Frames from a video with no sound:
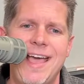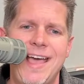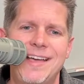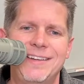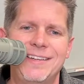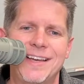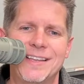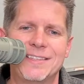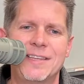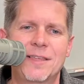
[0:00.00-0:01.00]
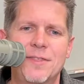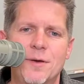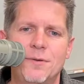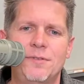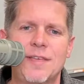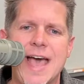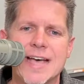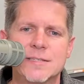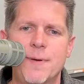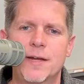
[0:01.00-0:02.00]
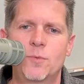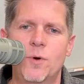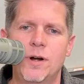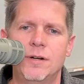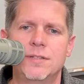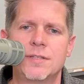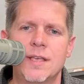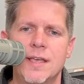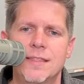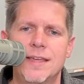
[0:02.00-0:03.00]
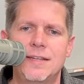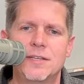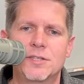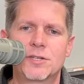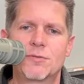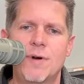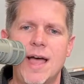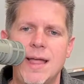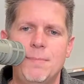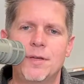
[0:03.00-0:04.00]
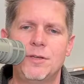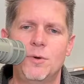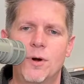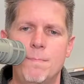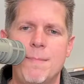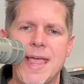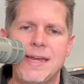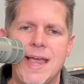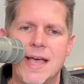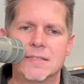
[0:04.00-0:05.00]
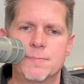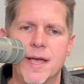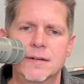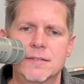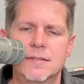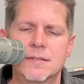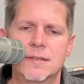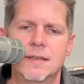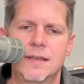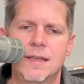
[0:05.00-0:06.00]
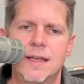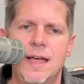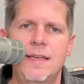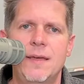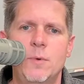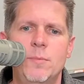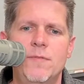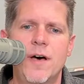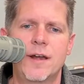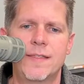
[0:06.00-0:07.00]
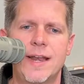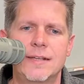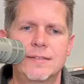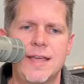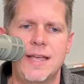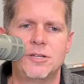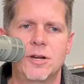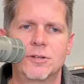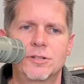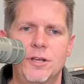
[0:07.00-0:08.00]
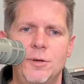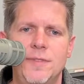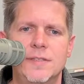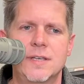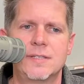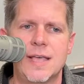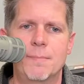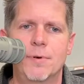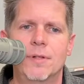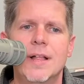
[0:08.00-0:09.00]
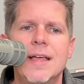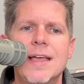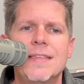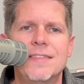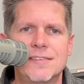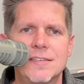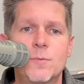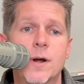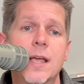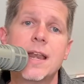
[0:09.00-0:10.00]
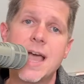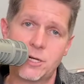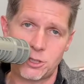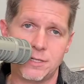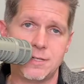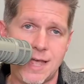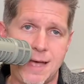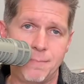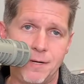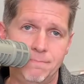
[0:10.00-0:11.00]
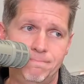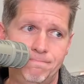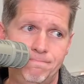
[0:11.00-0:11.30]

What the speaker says: And stick those aspect words that describe your main aspects. And then we'll move on to the next stage. And I'll show you in this example, this is where connections happen.